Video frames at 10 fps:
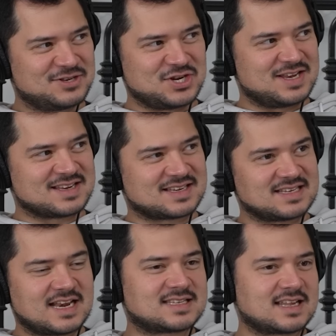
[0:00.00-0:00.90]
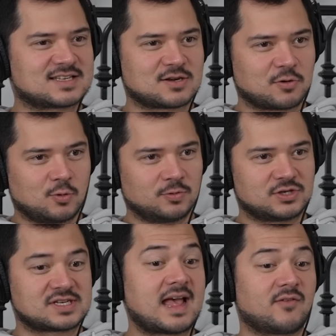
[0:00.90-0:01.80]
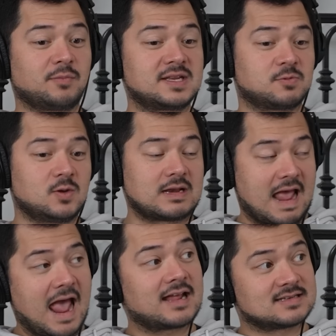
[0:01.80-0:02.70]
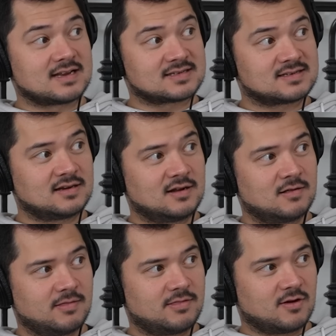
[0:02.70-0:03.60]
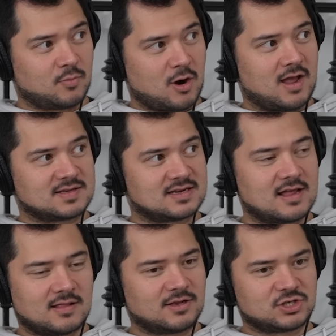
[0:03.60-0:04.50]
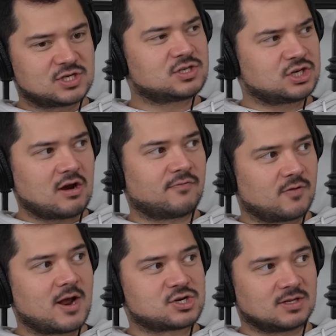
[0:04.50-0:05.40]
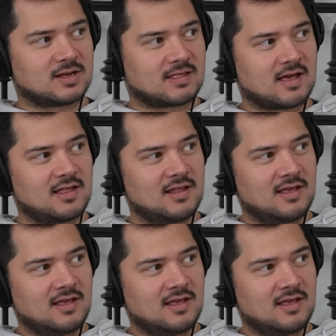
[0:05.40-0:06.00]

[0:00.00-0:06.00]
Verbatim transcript: geniuses, and it's like so cool to just have a place where you can access their brains and, and just share information like that.